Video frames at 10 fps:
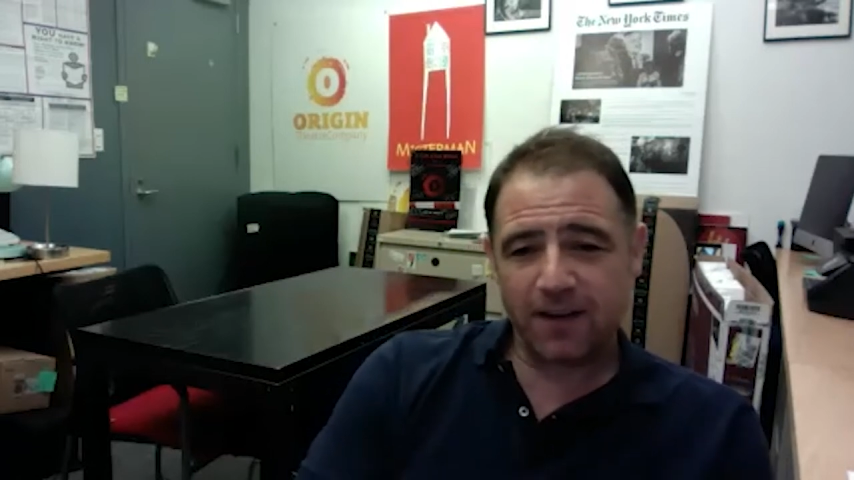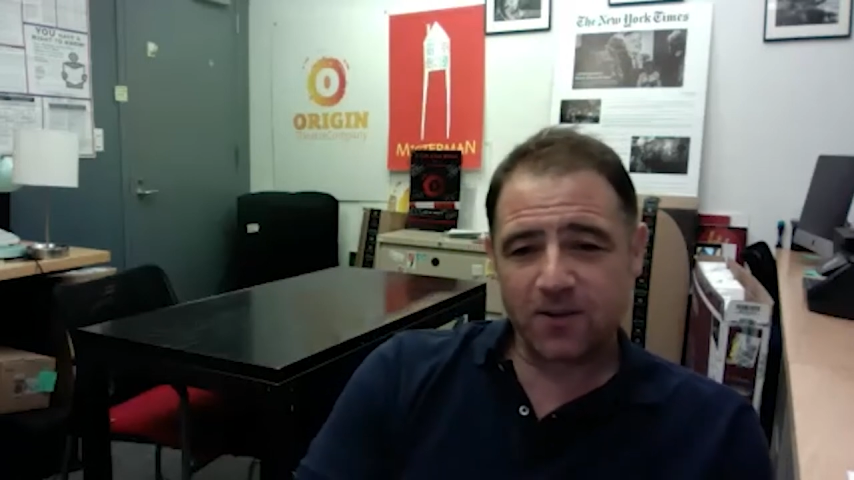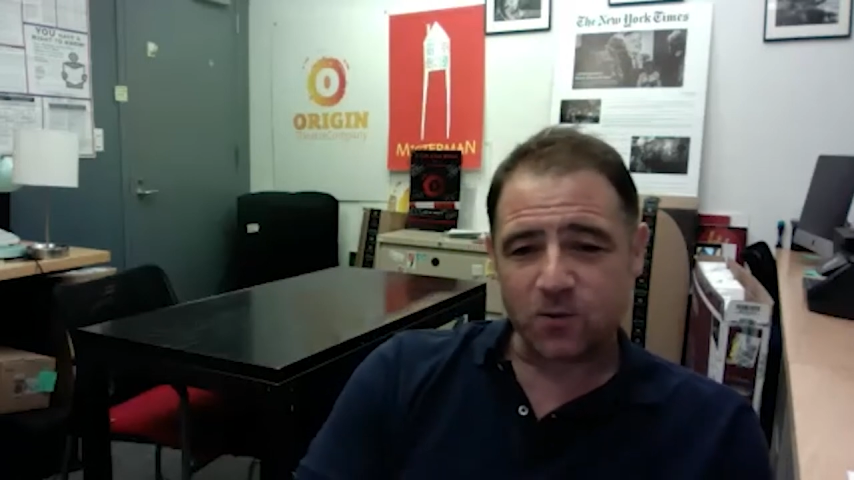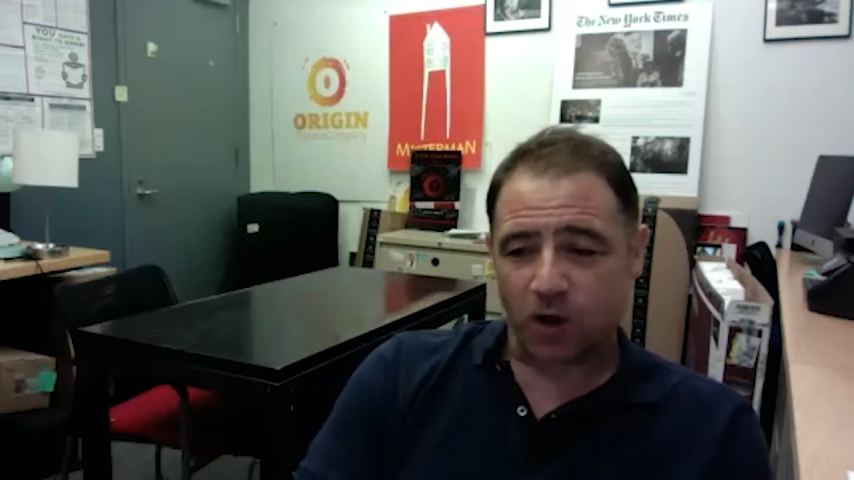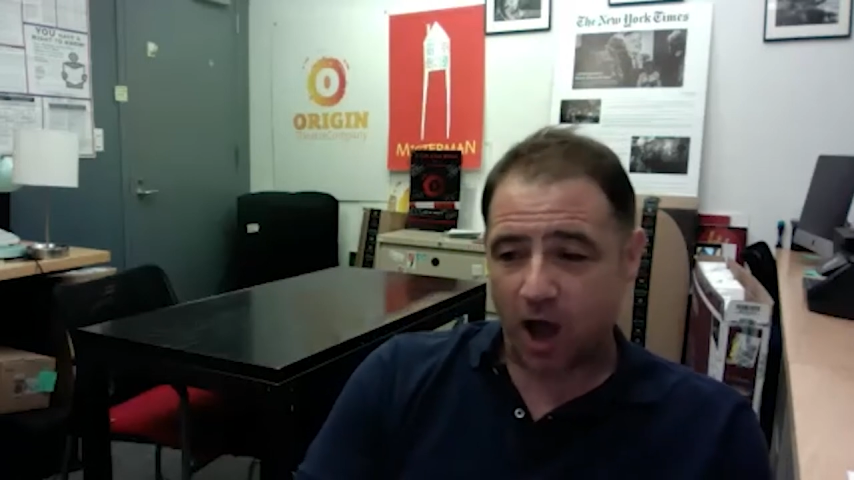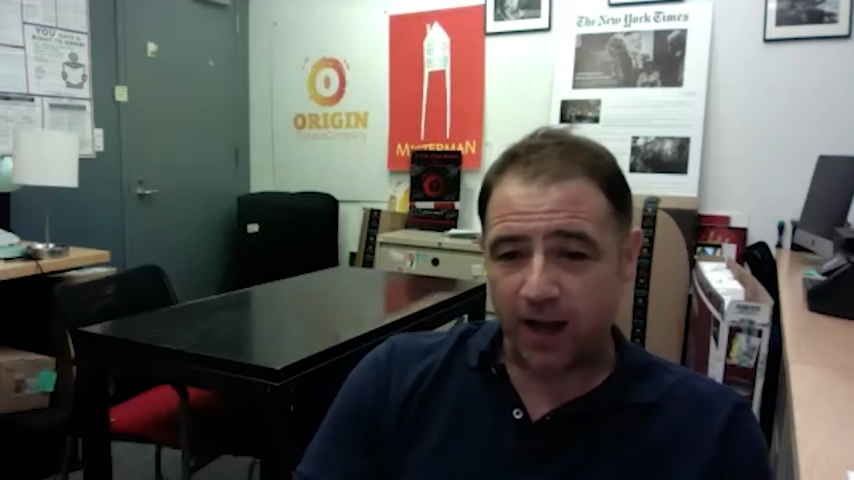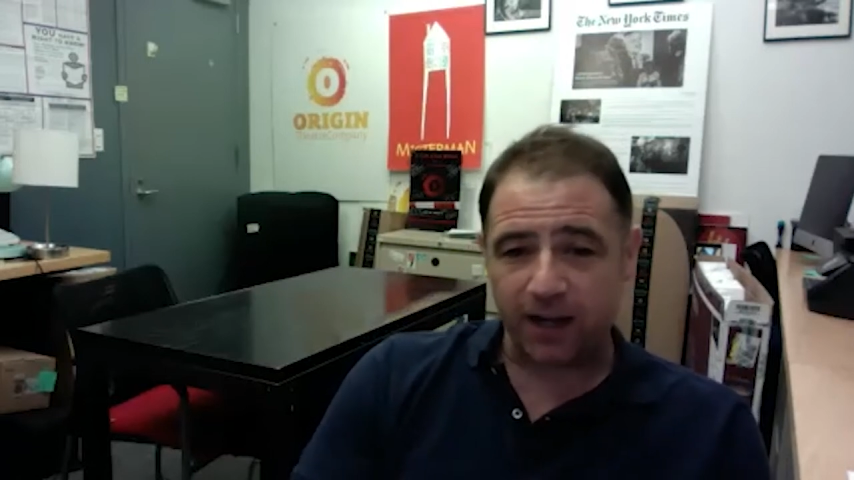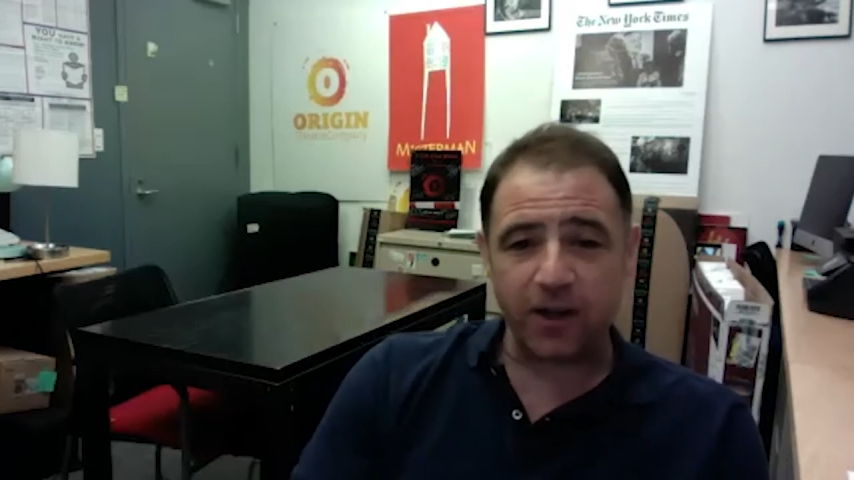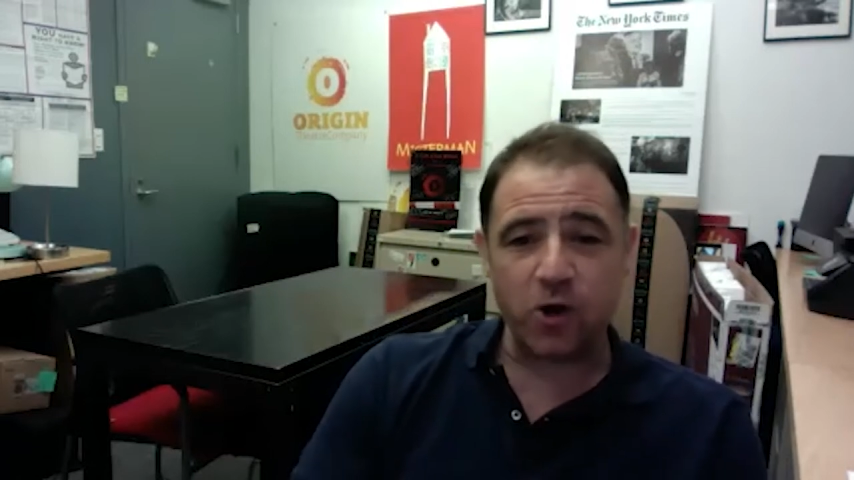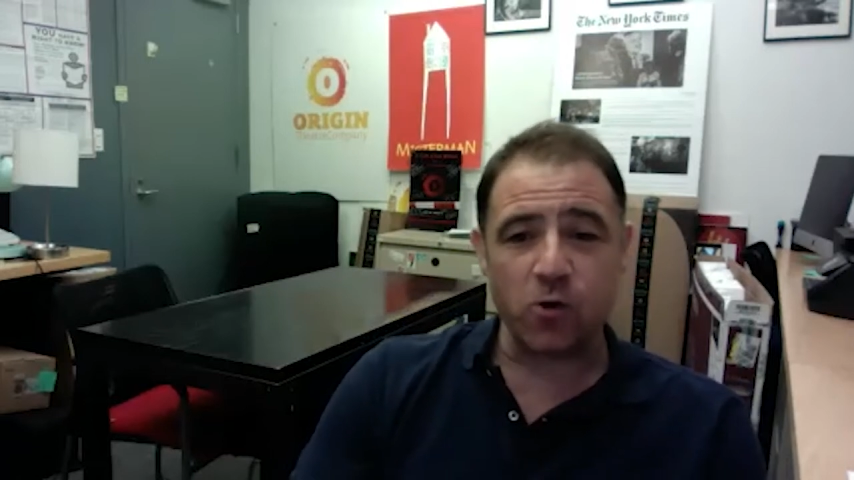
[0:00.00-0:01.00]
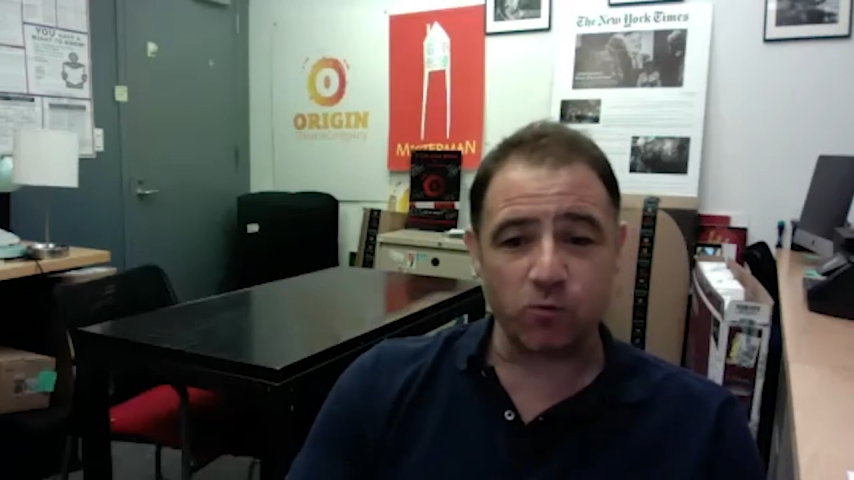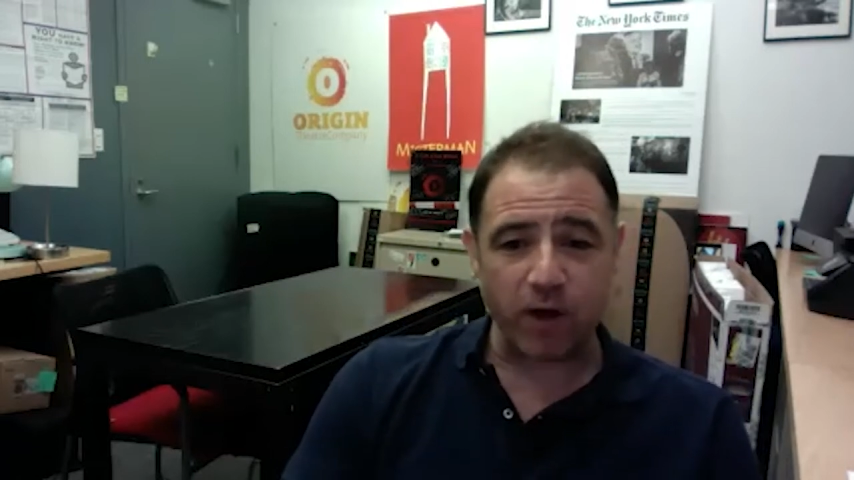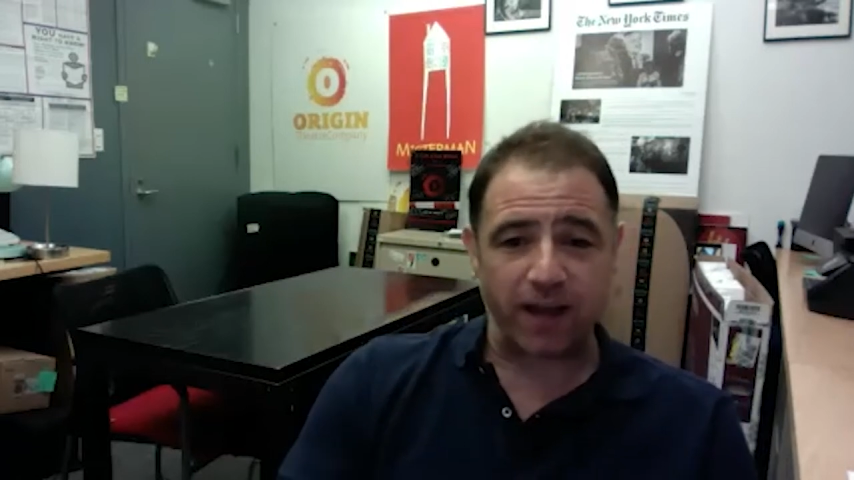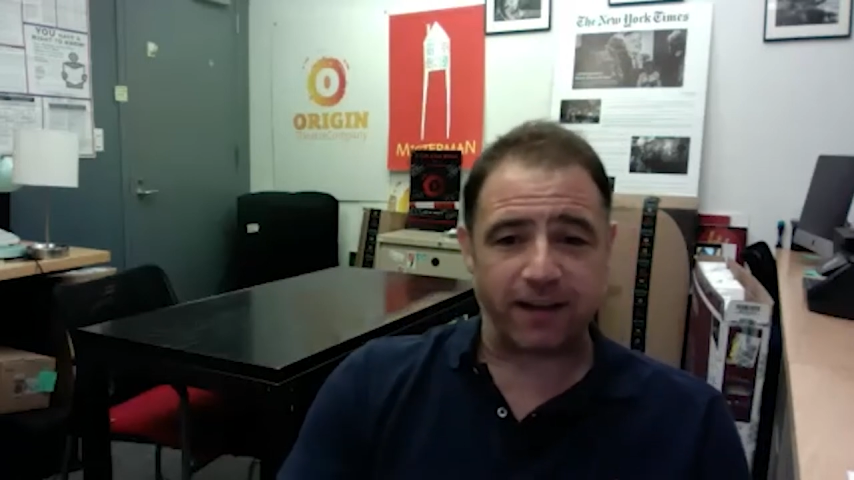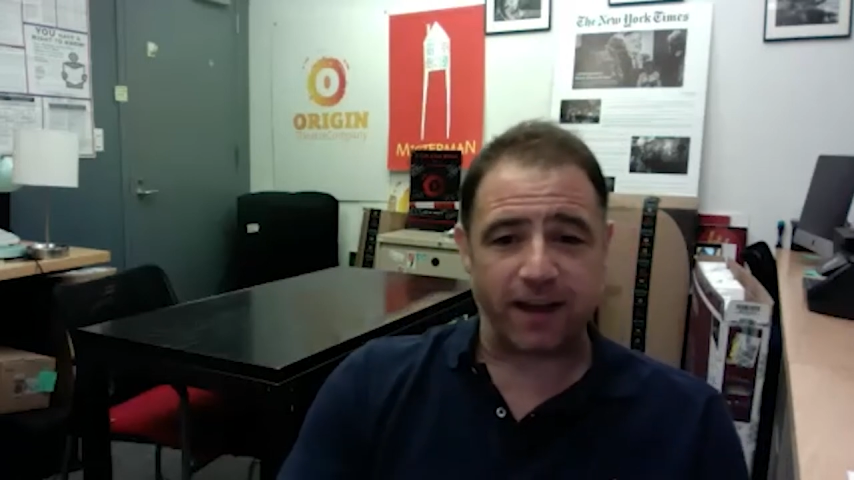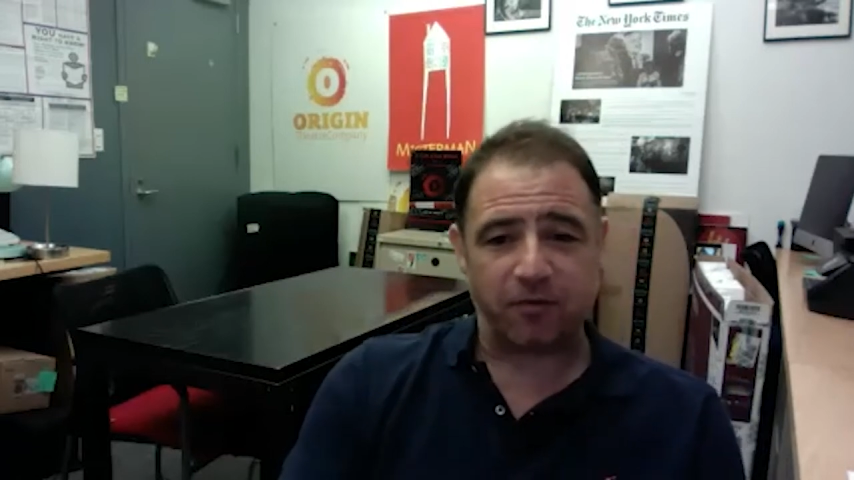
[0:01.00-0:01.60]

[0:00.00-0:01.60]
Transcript: So Kylie, who Red Dead